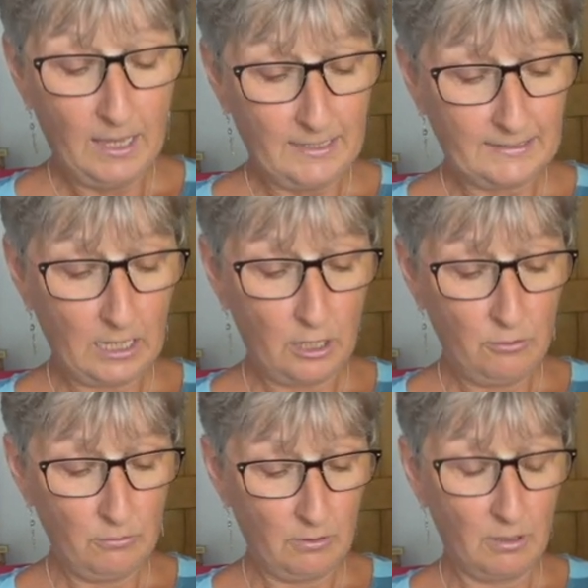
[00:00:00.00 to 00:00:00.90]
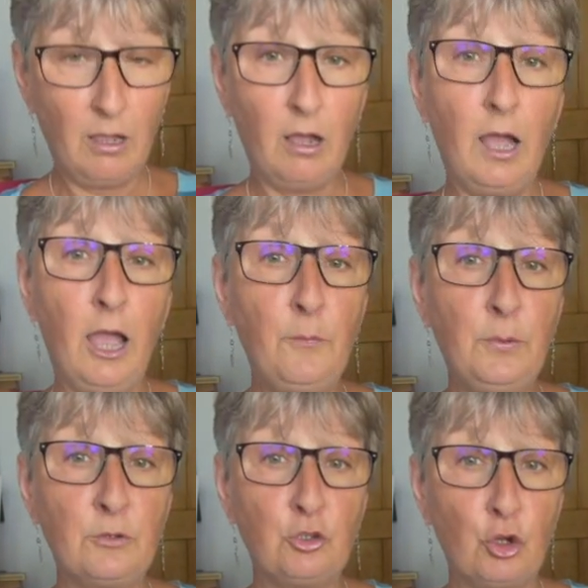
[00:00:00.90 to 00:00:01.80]
So I
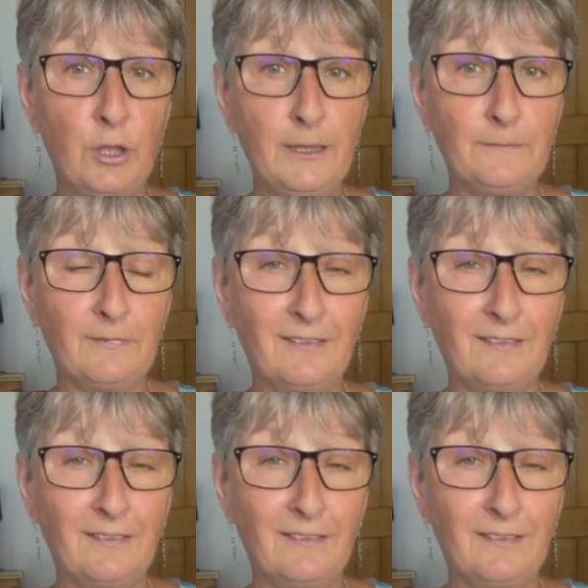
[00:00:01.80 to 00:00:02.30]
hope you enjoy it